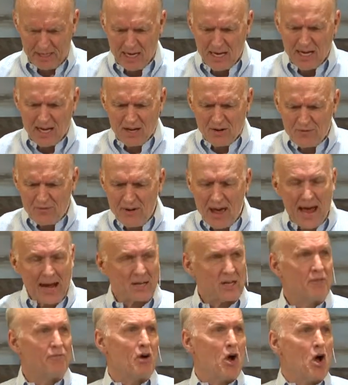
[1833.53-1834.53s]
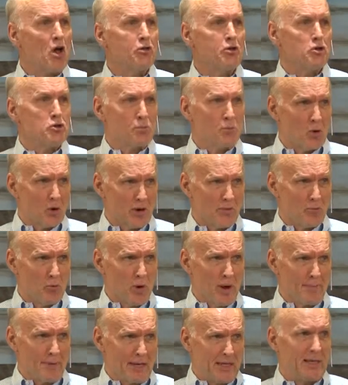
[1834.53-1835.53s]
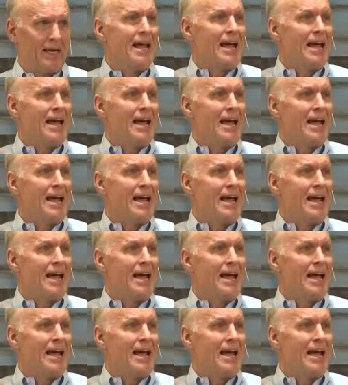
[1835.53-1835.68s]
In fact, of all those born of women,